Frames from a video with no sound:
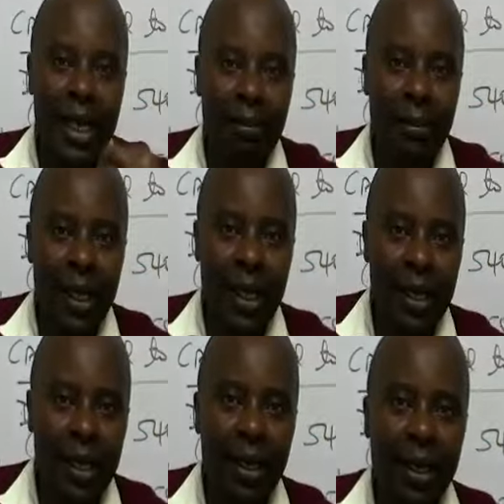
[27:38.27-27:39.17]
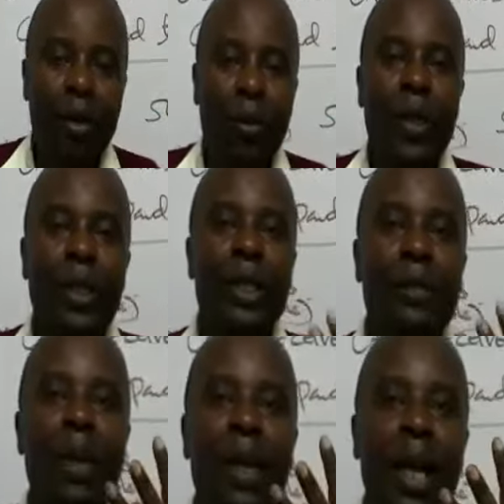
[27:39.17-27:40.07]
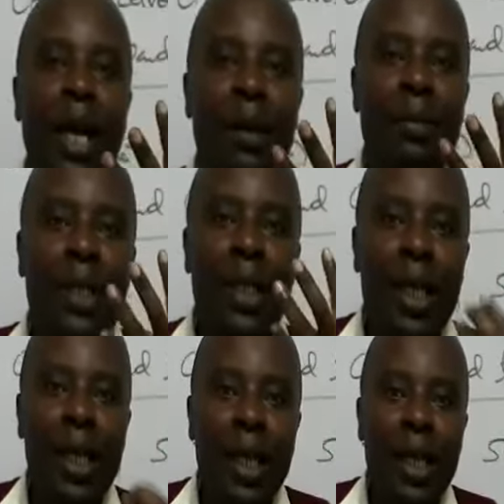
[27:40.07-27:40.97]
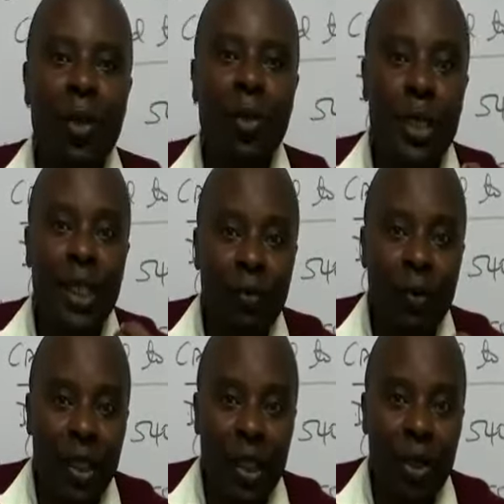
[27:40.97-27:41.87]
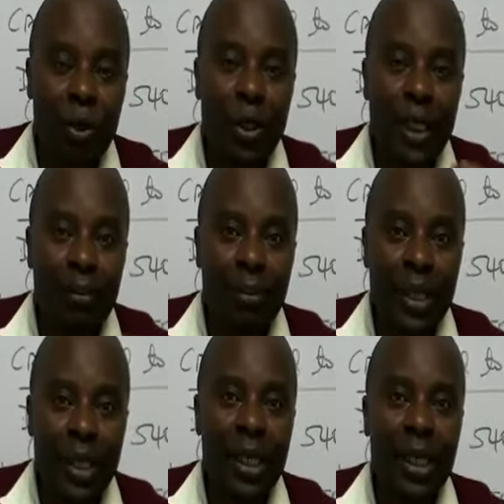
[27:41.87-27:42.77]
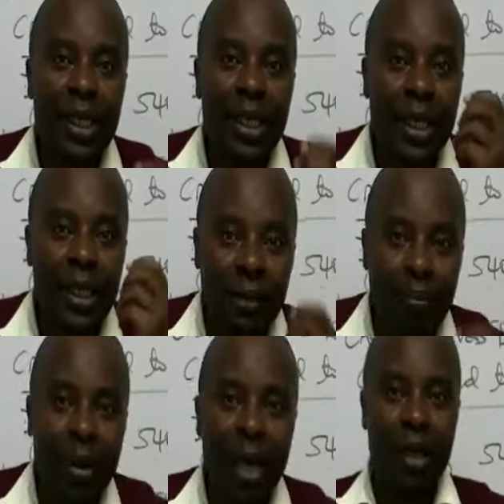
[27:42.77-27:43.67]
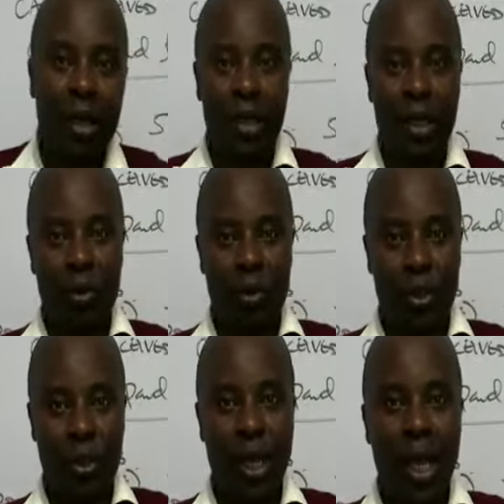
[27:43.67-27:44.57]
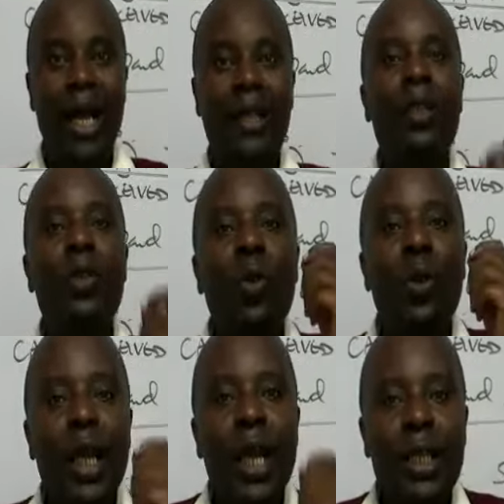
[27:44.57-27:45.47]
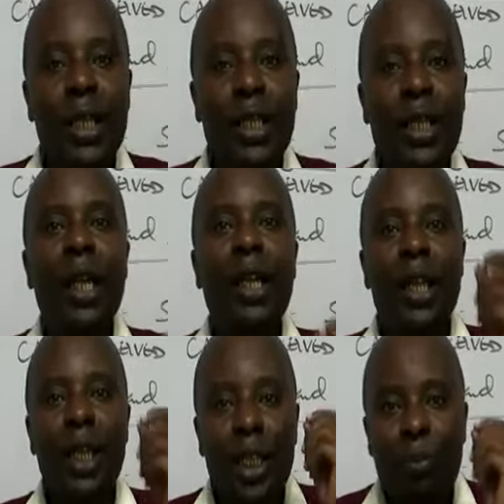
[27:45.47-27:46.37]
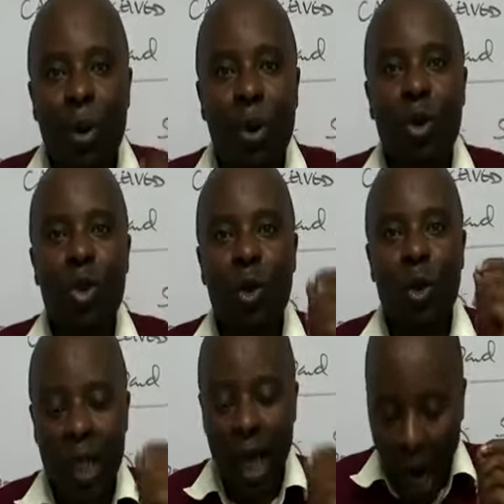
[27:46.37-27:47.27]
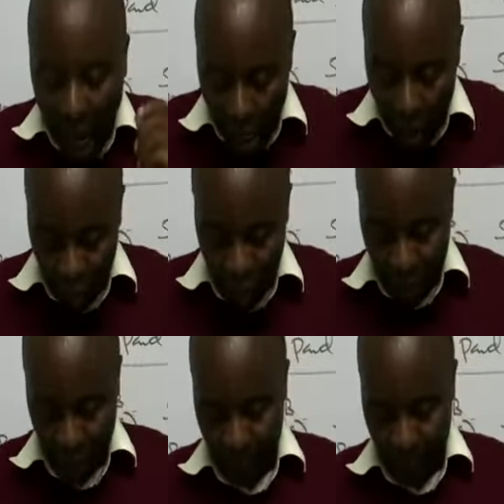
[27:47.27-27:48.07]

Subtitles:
come in. When this money comes in, you receive it. You debit, in this case here, the bank account. And then you credit the disposals account.